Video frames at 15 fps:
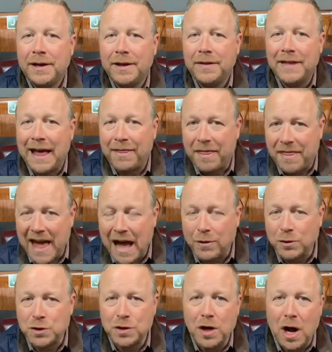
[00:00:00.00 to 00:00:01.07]
that
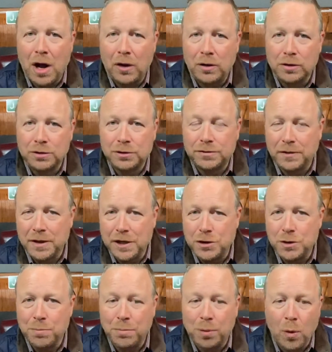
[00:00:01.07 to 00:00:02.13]
$1,000 for each
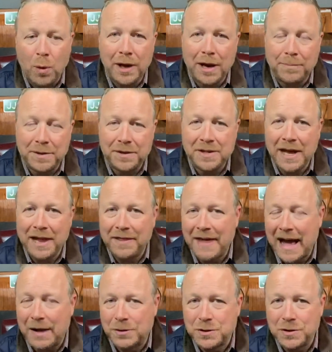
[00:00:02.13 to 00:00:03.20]
employee up to
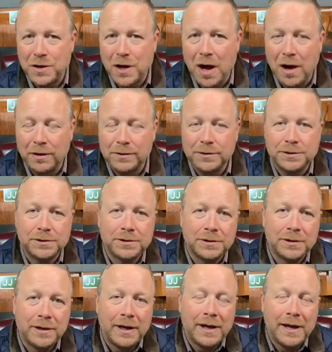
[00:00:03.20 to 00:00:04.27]
$10,000,
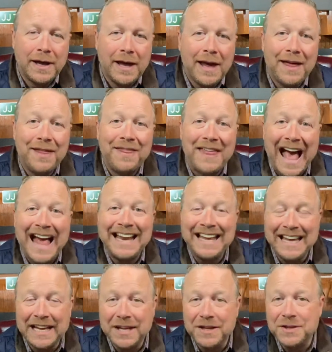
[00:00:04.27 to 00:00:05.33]
that
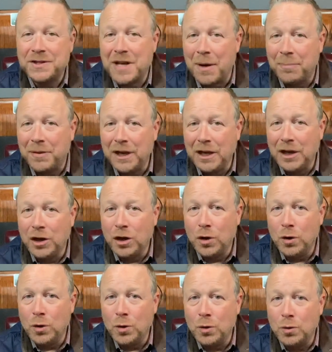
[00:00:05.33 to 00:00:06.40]
is something
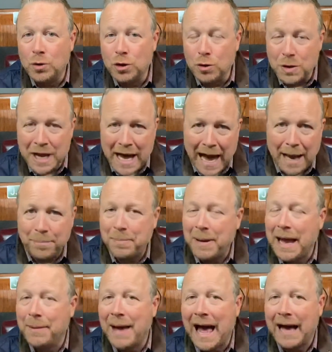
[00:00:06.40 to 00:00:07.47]
you do not
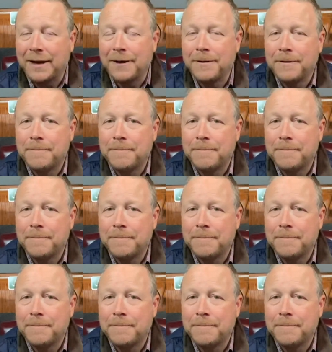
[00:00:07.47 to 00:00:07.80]
pay back.